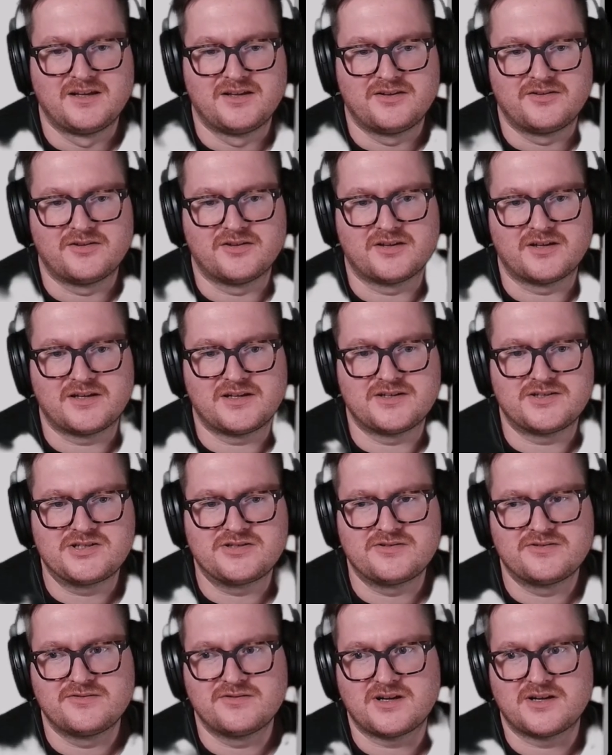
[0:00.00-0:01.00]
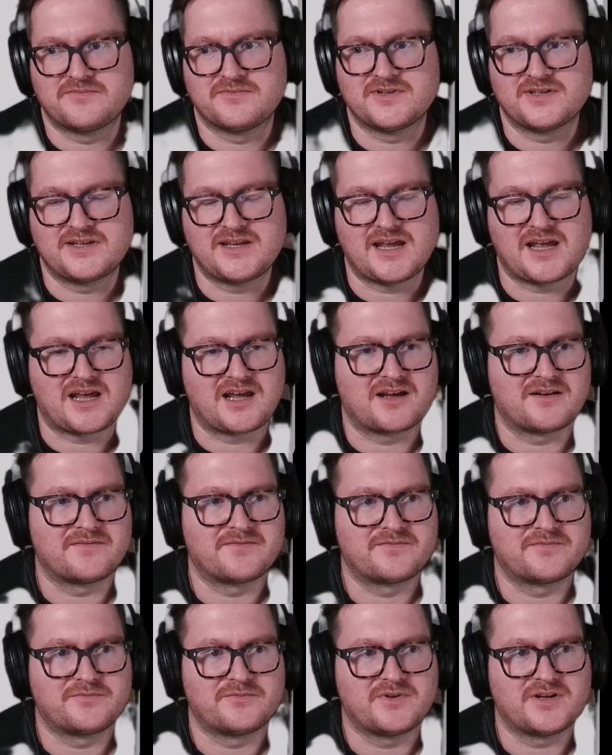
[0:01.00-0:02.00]
The issue I really
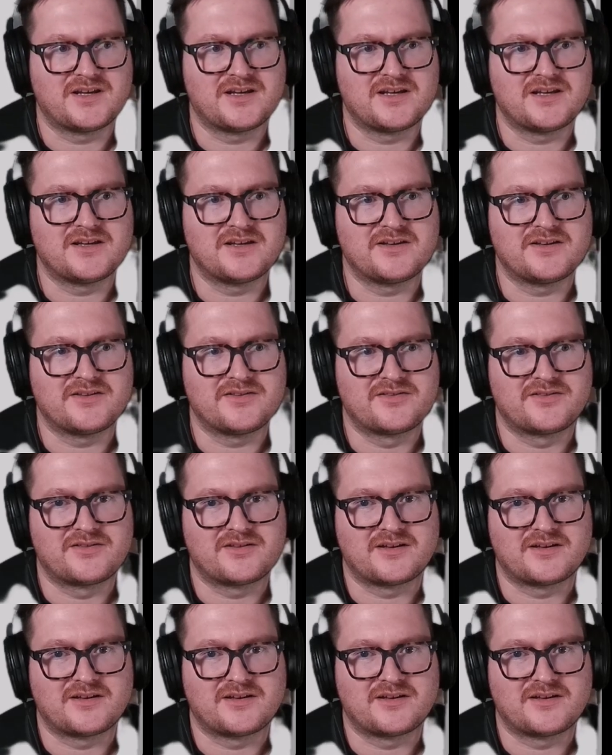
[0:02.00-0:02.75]
have with